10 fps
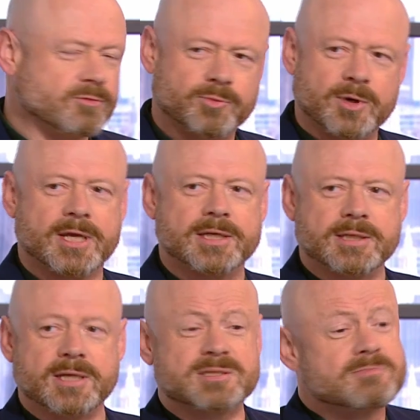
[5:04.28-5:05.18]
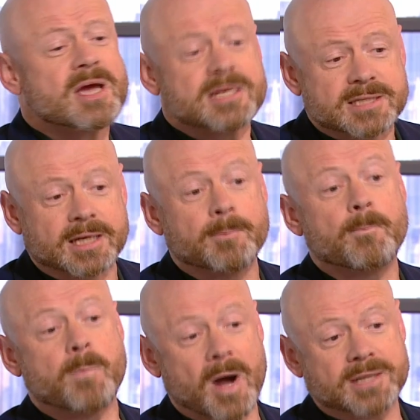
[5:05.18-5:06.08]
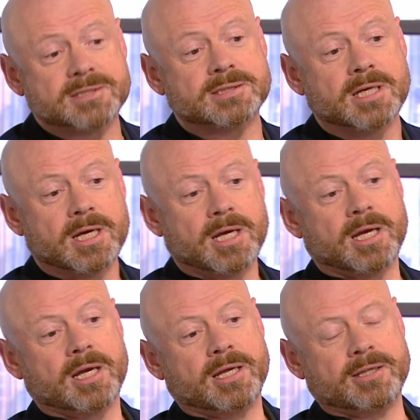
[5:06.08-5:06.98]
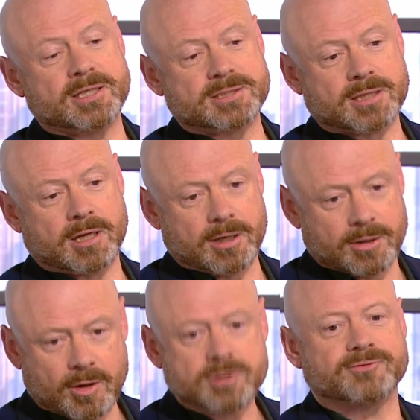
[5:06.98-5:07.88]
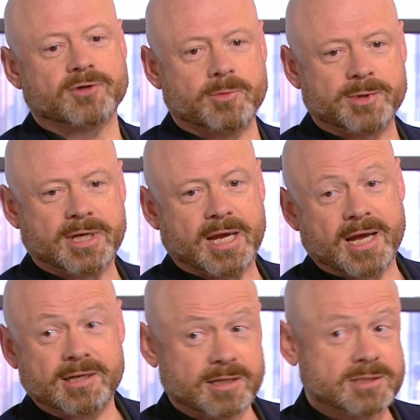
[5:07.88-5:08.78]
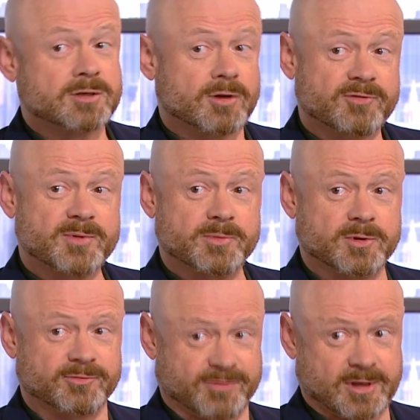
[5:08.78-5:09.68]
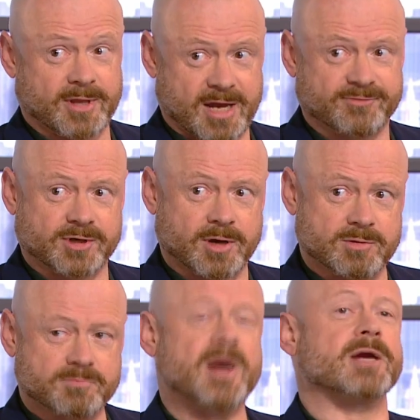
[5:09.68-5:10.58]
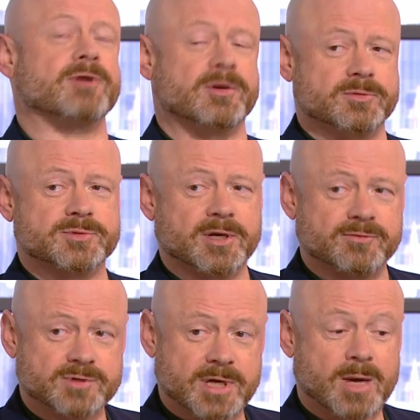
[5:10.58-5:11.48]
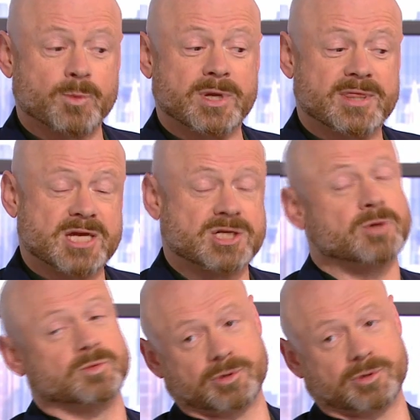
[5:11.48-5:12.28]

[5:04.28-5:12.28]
brilliant. It's amazing, but there's a lot of comedy, and there's a lot of people who feel they have to go and bankrupt themselves when they don't.